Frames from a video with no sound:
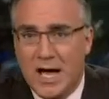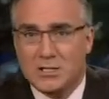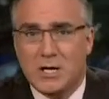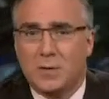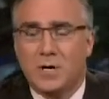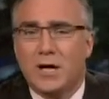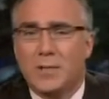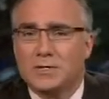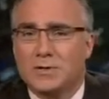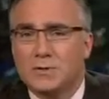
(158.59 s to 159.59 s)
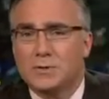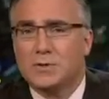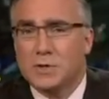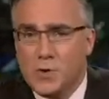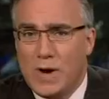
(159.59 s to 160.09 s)
and generally come as close
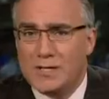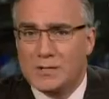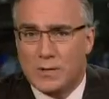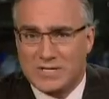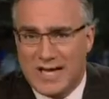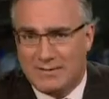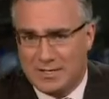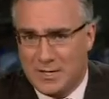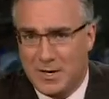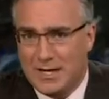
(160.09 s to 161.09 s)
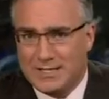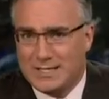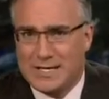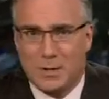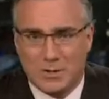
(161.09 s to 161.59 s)
to a totalitarian
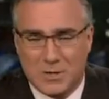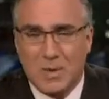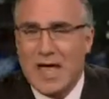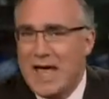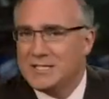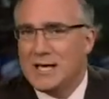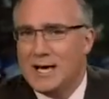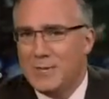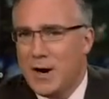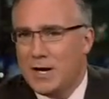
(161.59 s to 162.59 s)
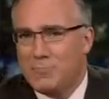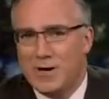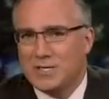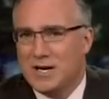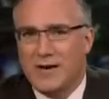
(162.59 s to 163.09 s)
dictatorship as any American
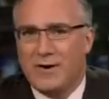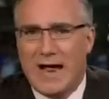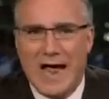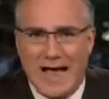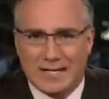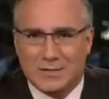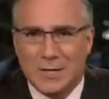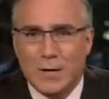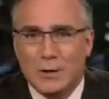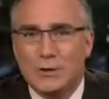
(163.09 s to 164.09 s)
president ever has.